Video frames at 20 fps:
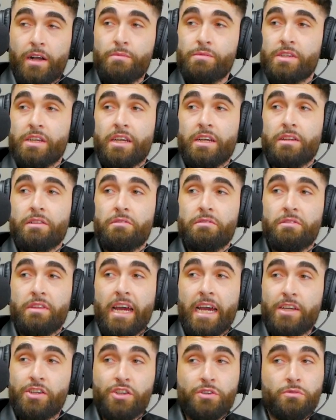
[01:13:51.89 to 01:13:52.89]
I'm saying
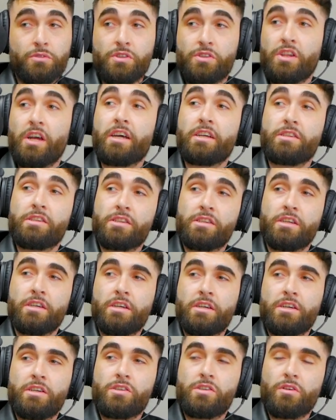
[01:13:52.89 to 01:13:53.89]
that shit was nuts.
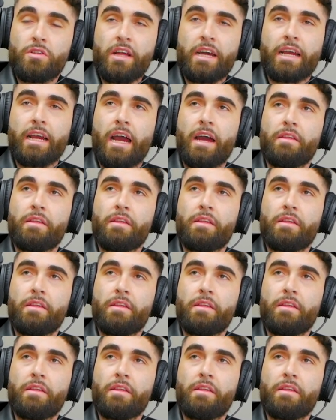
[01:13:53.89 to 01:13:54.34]
So like